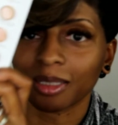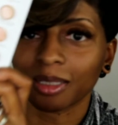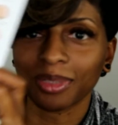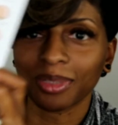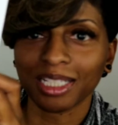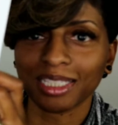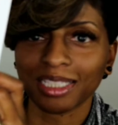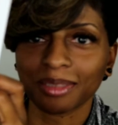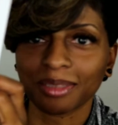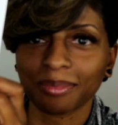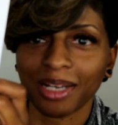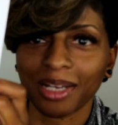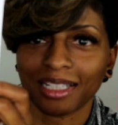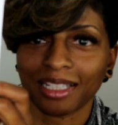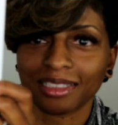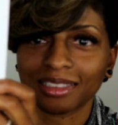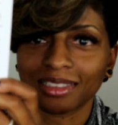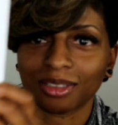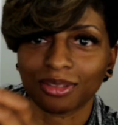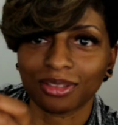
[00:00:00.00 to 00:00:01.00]
complexion
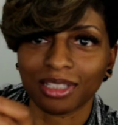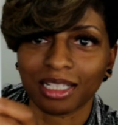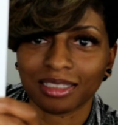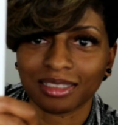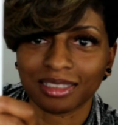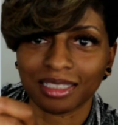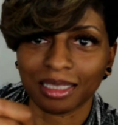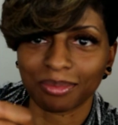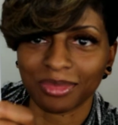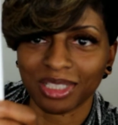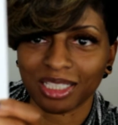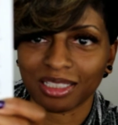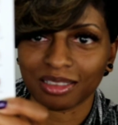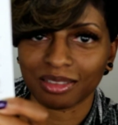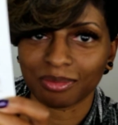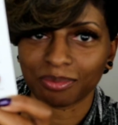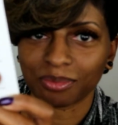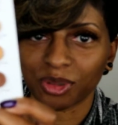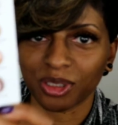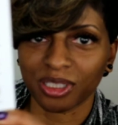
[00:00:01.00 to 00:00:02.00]
pack, so they sent me
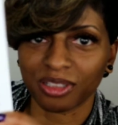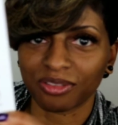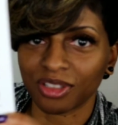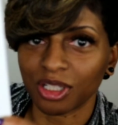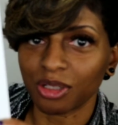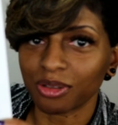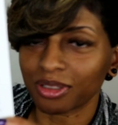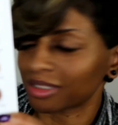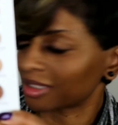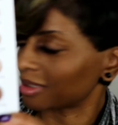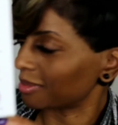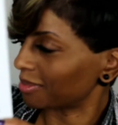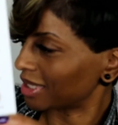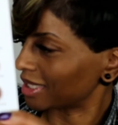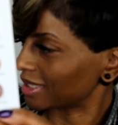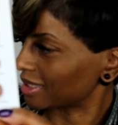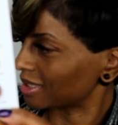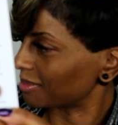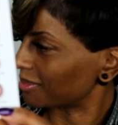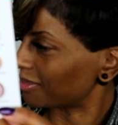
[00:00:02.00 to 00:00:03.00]
the Pretty Vulgar
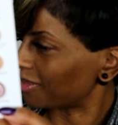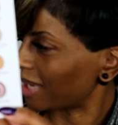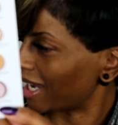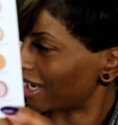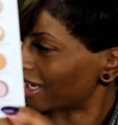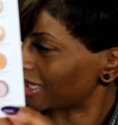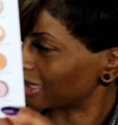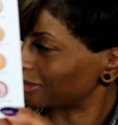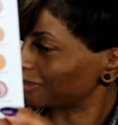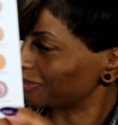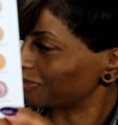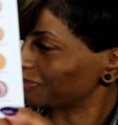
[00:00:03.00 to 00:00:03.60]
complexion pack.